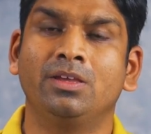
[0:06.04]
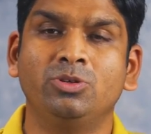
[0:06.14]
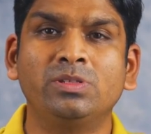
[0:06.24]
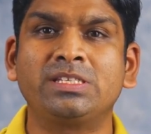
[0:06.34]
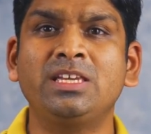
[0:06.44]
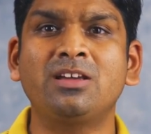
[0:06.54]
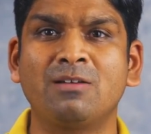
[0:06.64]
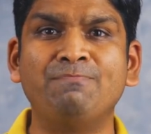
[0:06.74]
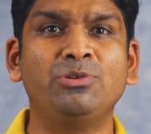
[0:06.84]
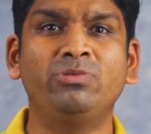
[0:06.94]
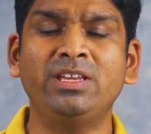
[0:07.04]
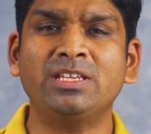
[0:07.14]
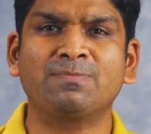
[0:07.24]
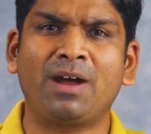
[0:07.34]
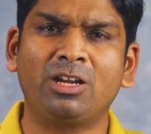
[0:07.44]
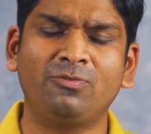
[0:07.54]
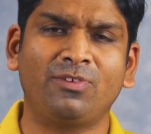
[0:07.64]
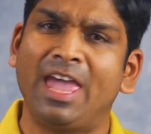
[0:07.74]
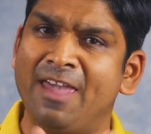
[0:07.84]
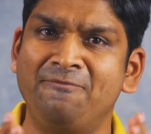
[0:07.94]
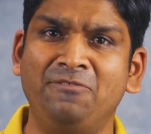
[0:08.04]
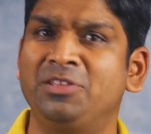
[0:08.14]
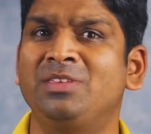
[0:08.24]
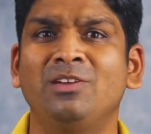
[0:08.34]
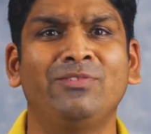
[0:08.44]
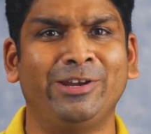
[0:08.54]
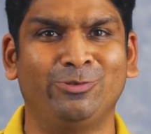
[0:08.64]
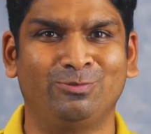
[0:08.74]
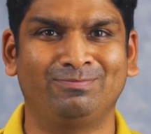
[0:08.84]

you'll see computing is part of everything we do.